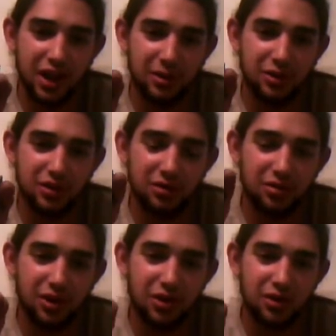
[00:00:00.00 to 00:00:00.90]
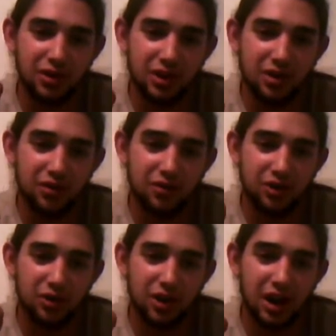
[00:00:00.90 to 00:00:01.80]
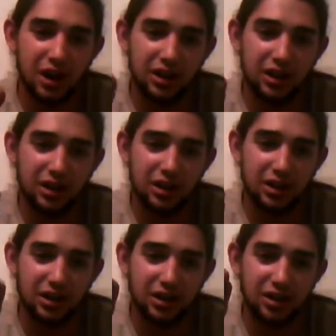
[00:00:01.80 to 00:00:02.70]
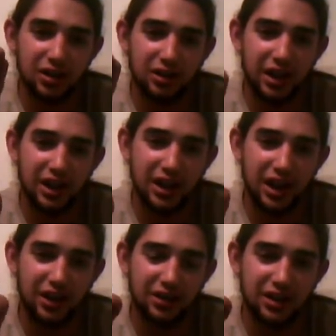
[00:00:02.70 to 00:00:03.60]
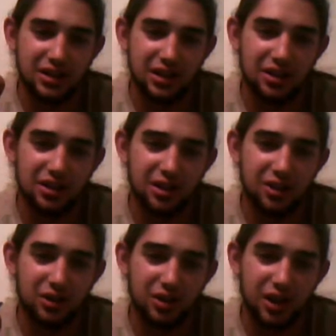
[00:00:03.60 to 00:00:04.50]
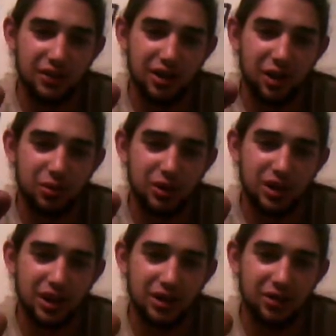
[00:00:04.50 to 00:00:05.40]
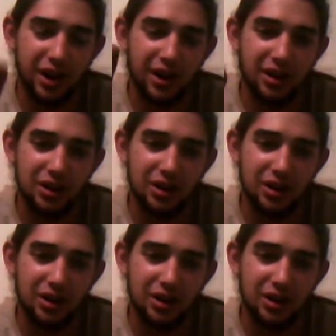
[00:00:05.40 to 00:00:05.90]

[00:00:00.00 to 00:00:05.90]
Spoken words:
Hammer shouldn't move. Full cock. You can let it down. That's how you know you have it all put together right.